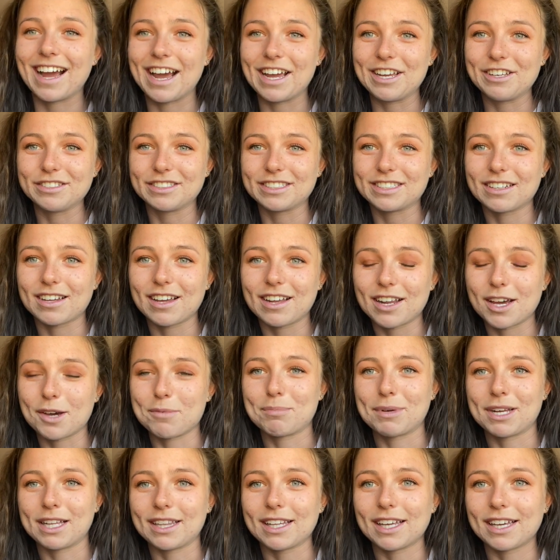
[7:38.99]
I used to get up
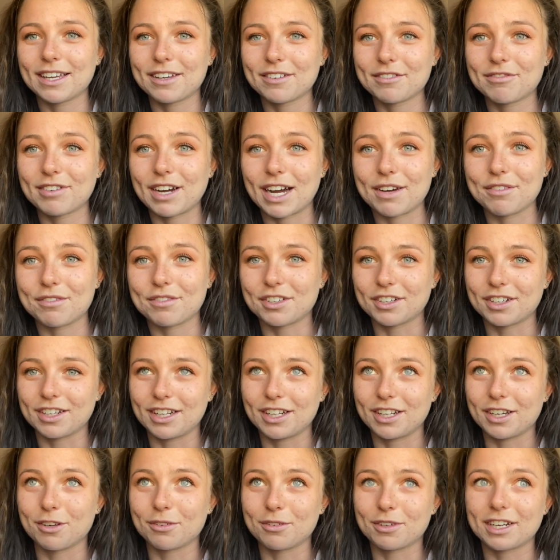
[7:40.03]
at like five thirty
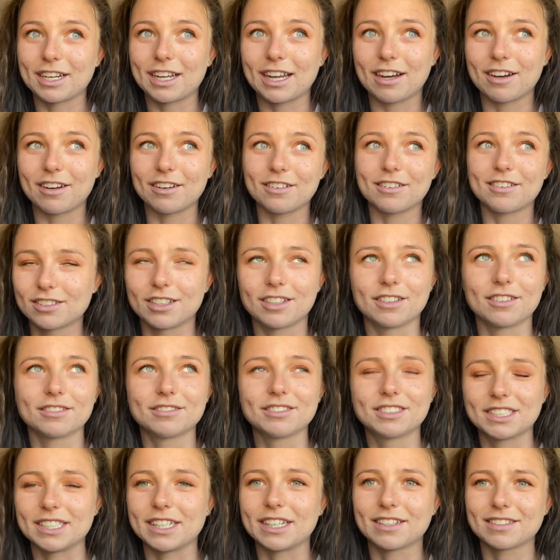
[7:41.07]
to go work out, or
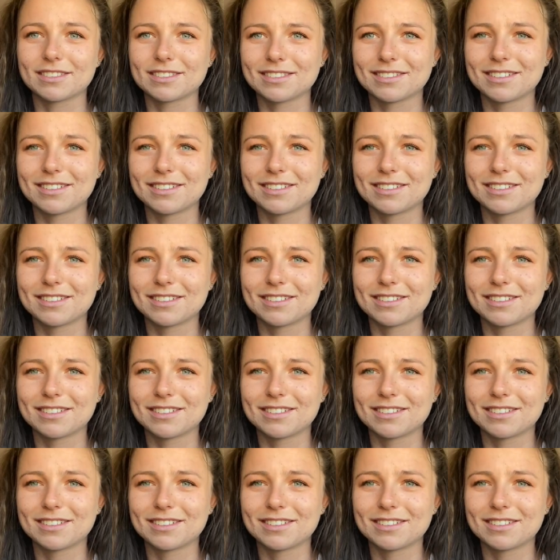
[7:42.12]
six.